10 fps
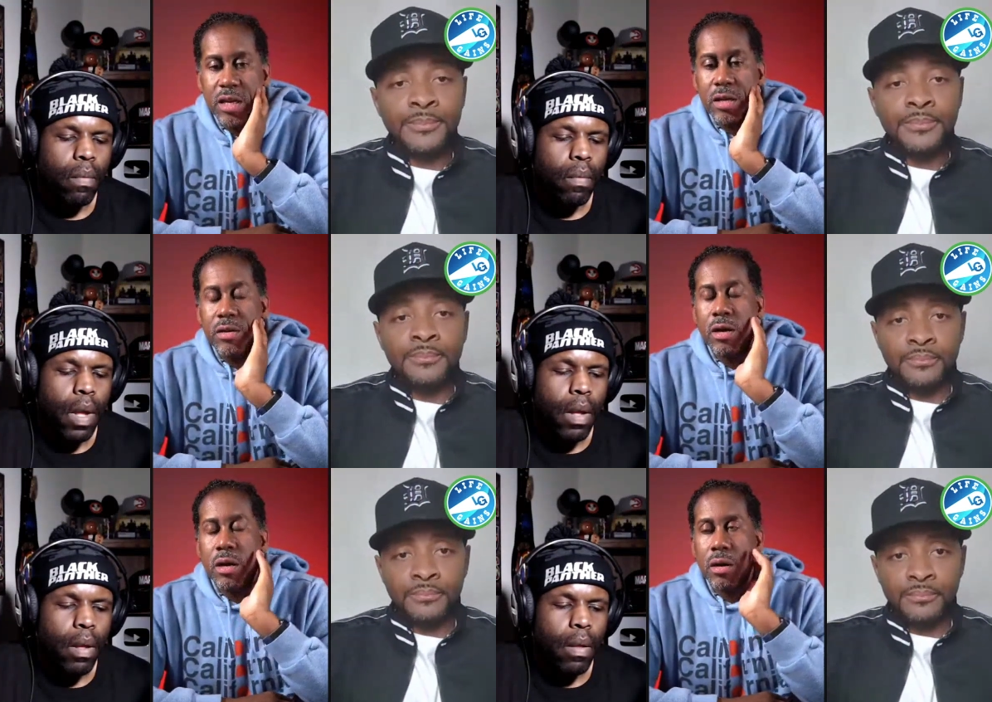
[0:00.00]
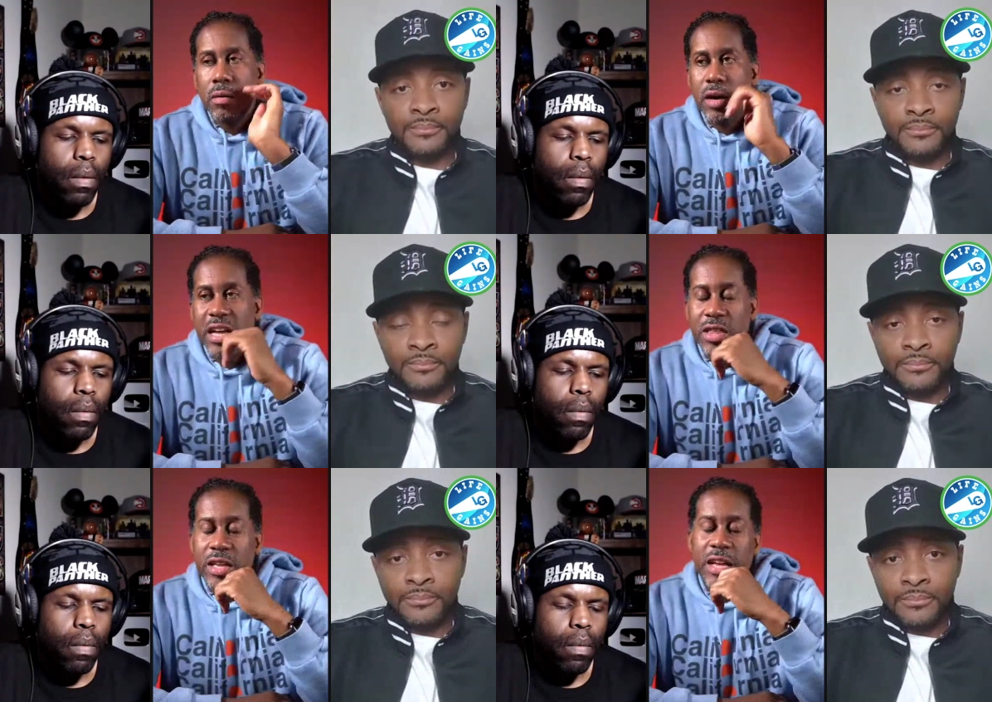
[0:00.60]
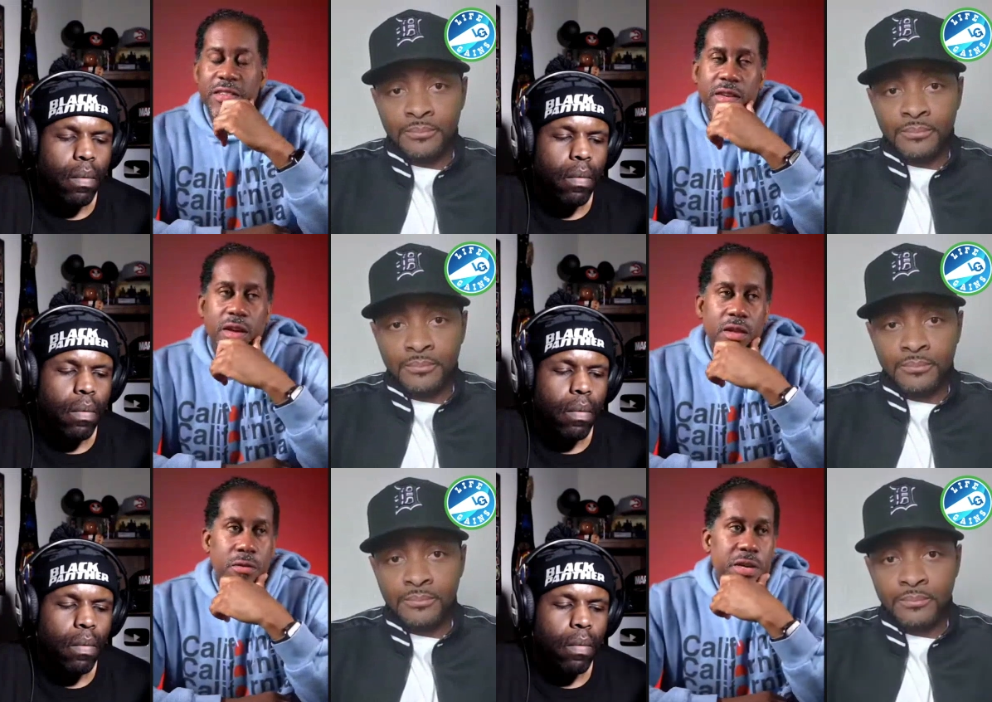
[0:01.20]
Speaker 1: you know, I think that's
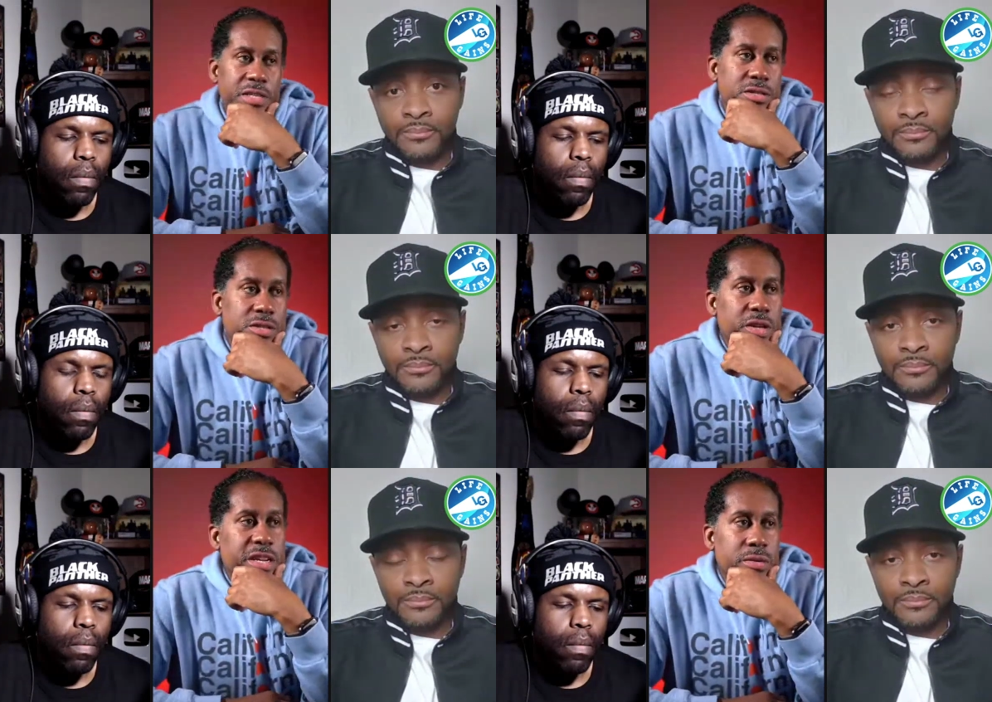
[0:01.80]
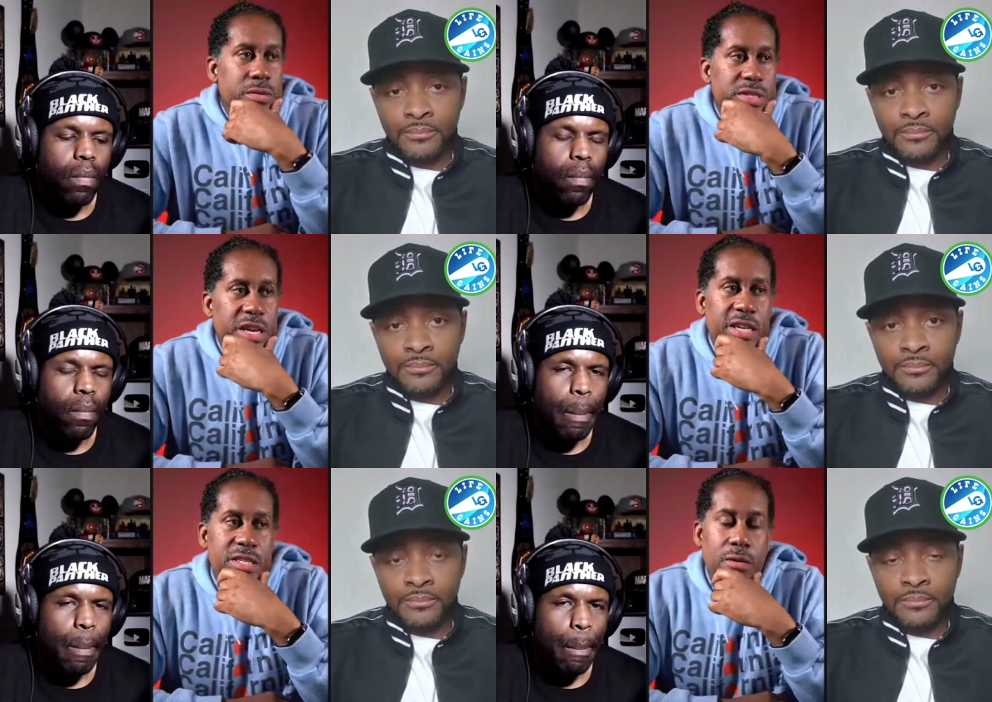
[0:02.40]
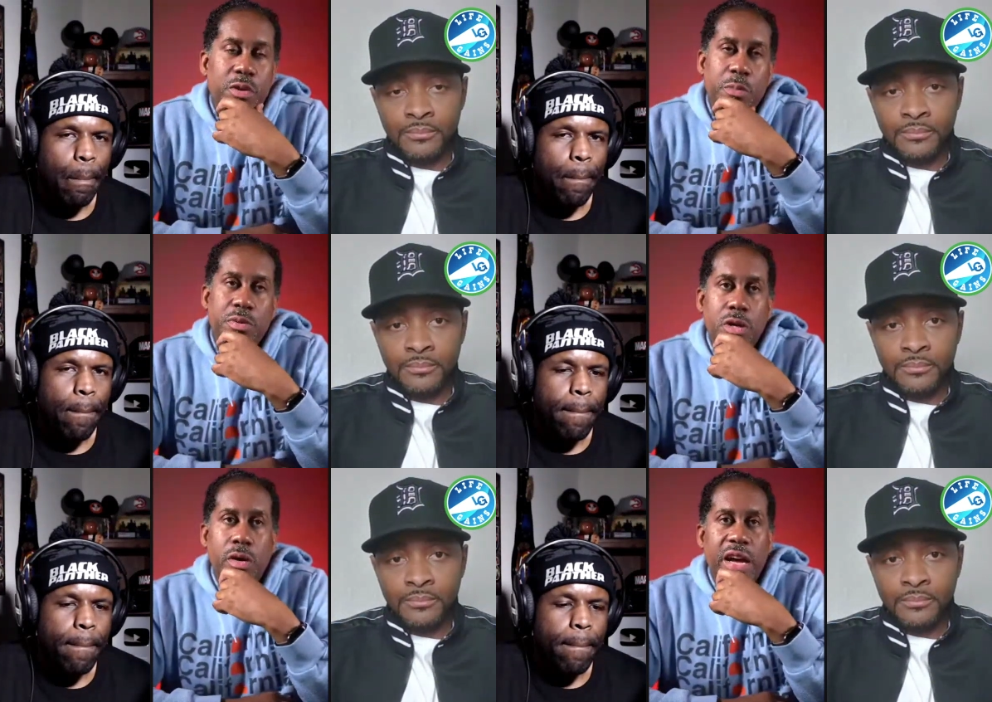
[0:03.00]
another reason too, like you were saying, some people
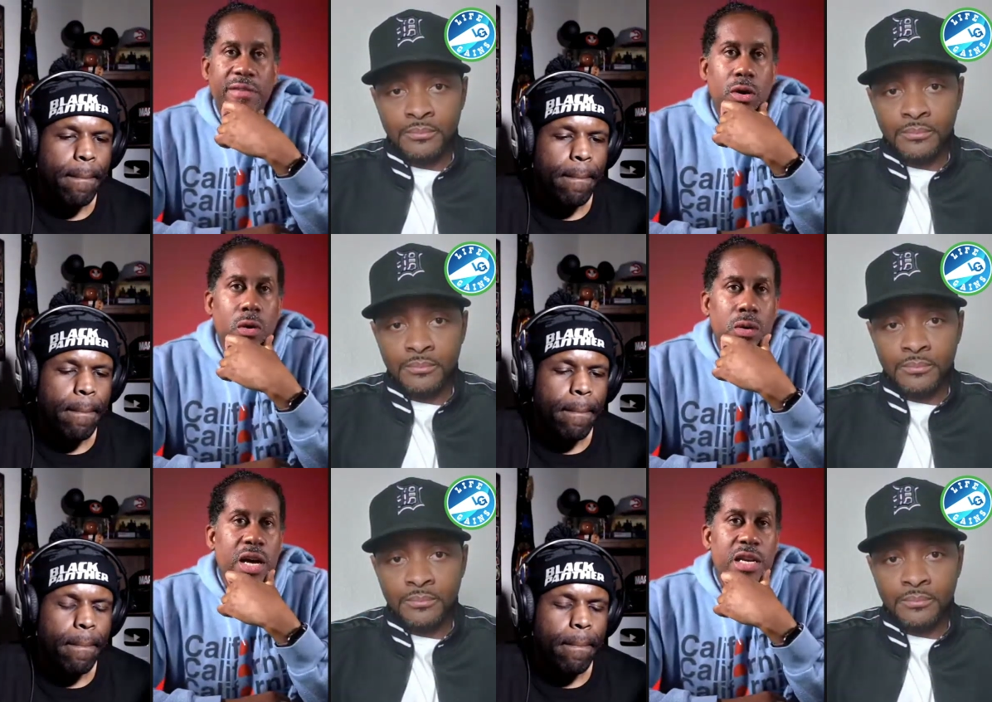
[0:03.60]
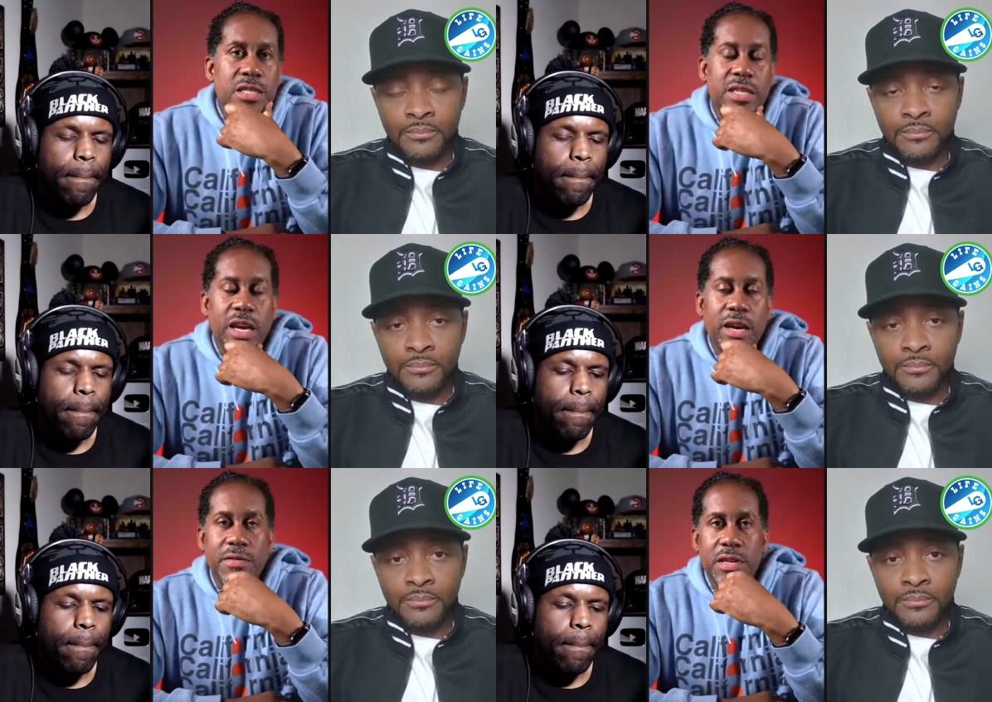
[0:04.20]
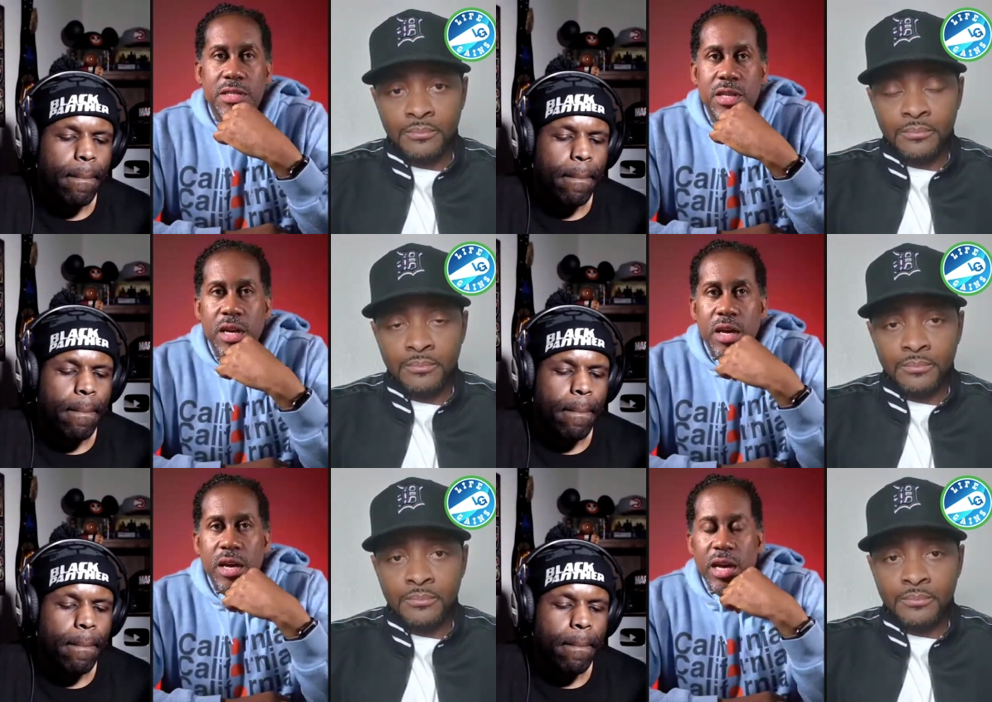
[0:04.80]
don't have a whole lot of savings.
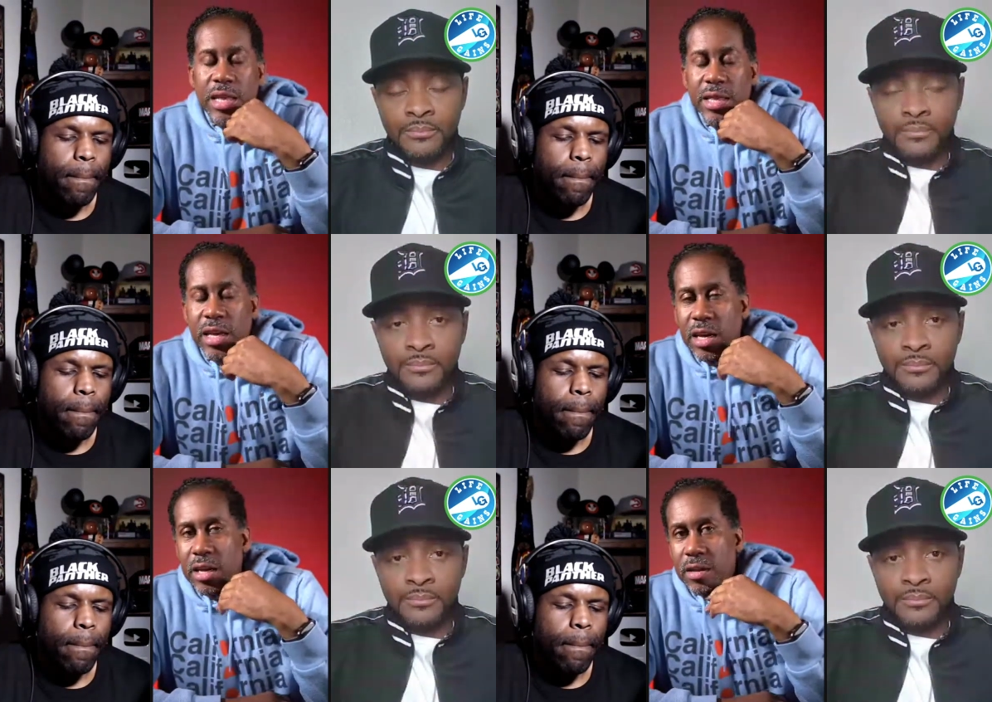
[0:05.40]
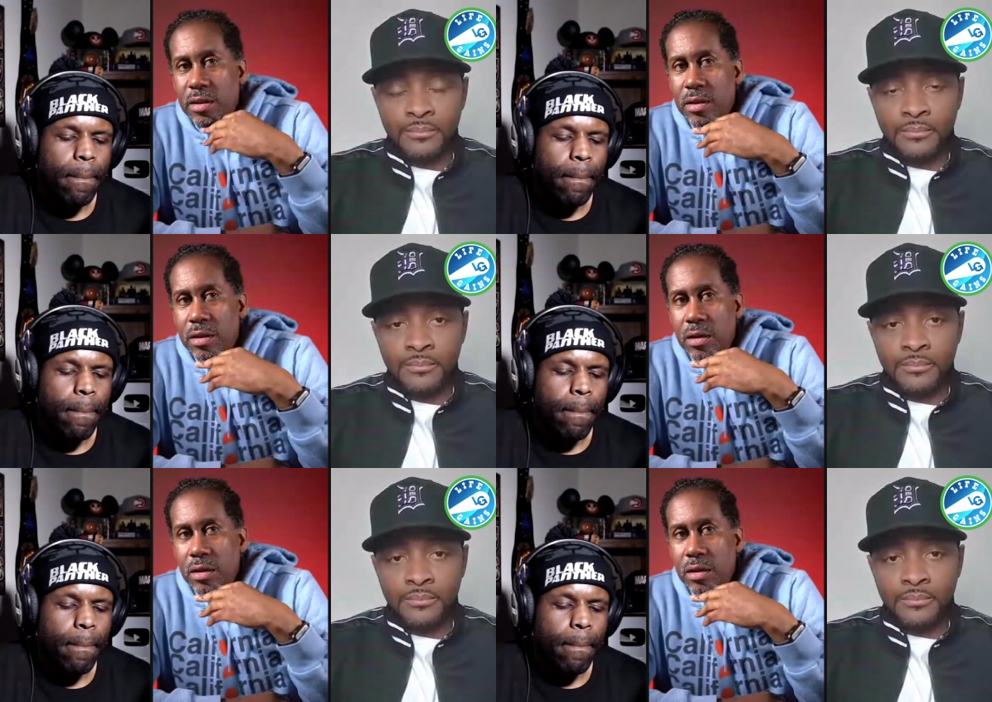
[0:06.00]
And then, you